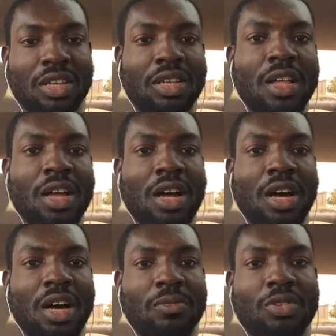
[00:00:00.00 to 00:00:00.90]

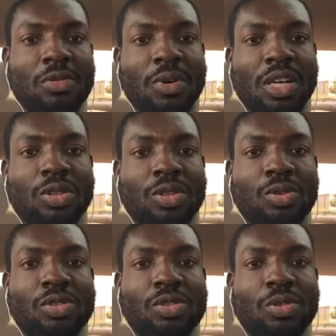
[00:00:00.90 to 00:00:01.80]
to my
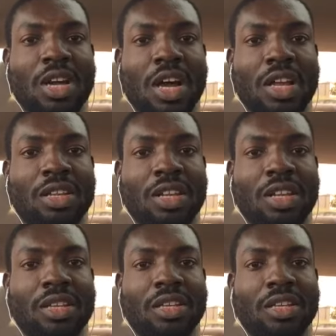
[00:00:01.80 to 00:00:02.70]
YouTube channel. I
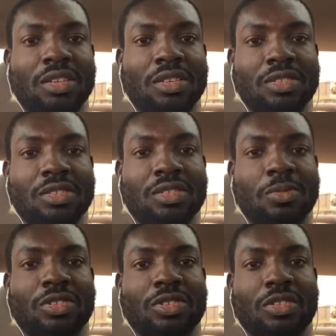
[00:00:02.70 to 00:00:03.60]
need you to
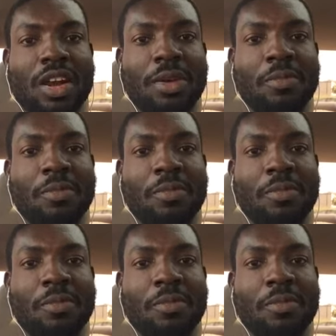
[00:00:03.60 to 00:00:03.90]
subscribe.